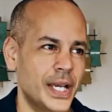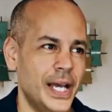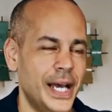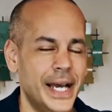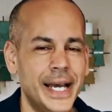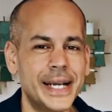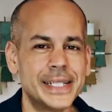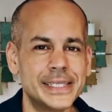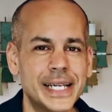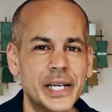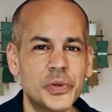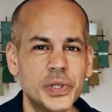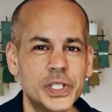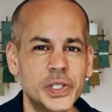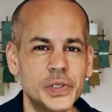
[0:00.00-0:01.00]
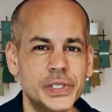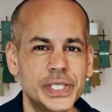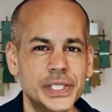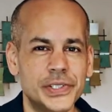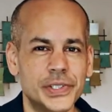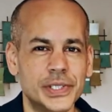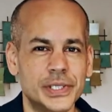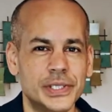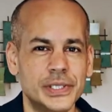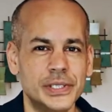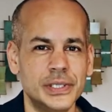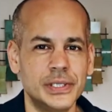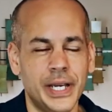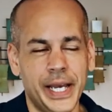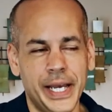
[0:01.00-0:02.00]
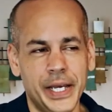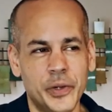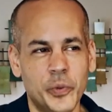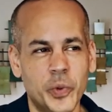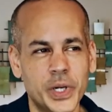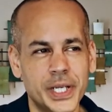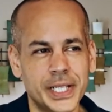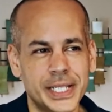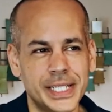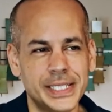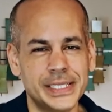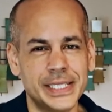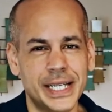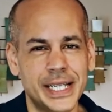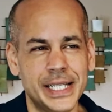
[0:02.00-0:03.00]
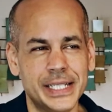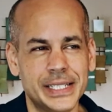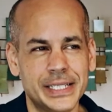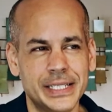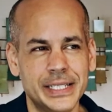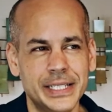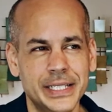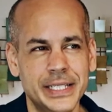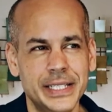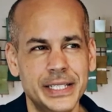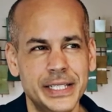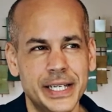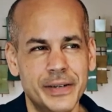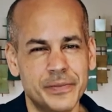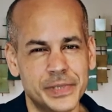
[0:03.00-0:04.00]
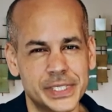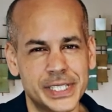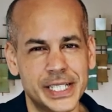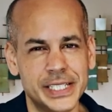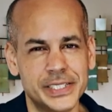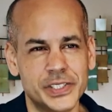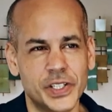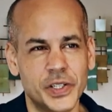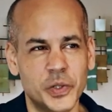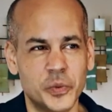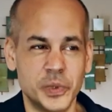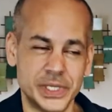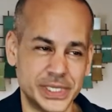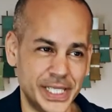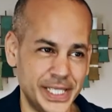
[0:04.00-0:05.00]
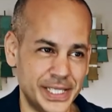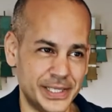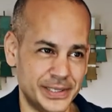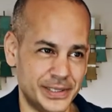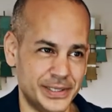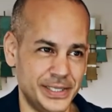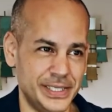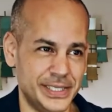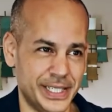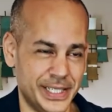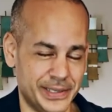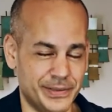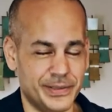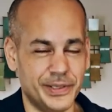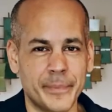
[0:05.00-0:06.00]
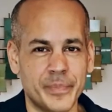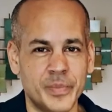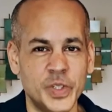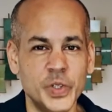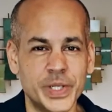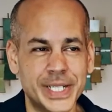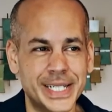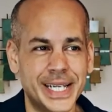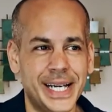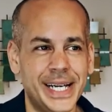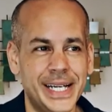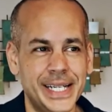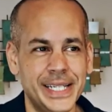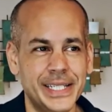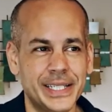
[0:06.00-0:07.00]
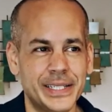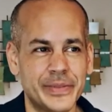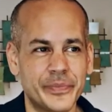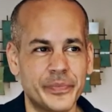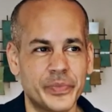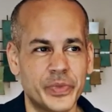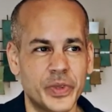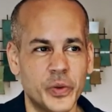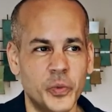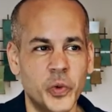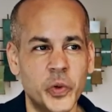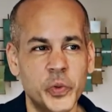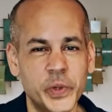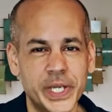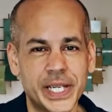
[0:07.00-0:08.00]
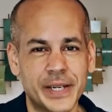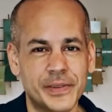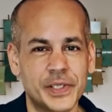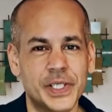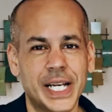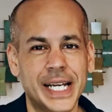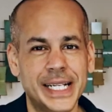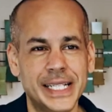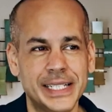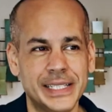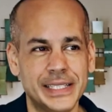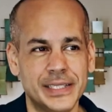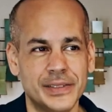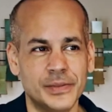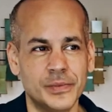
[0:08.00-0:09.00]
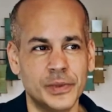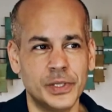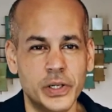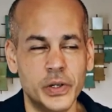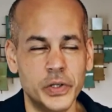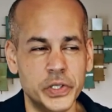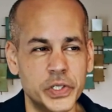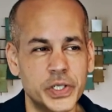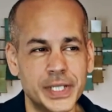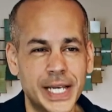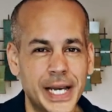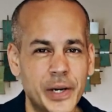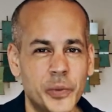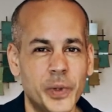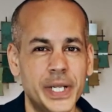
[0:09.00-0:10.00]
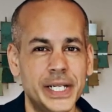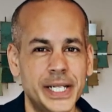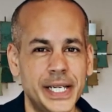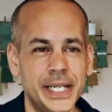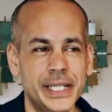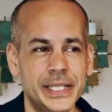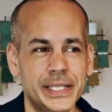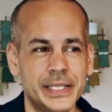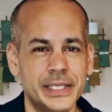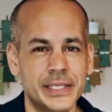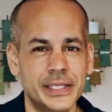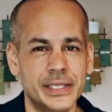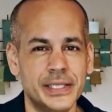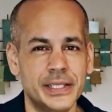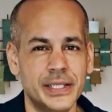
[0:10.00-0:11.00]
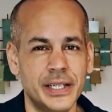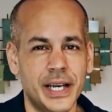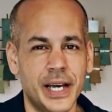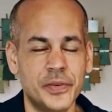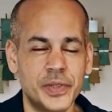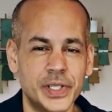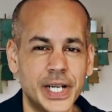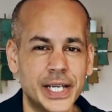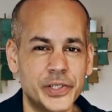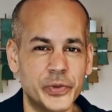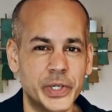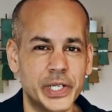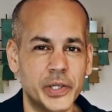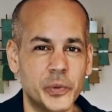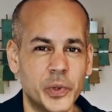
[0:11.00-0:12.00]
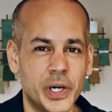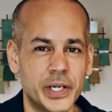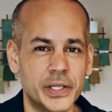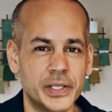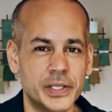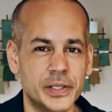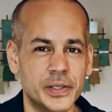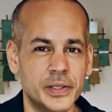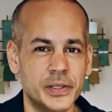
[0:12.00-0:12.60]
I had a Taekwondo teacher, and one of the things that he emphasized on was air. He said, you can die 1 week after not eating, or you can die 1 day after not drinking water,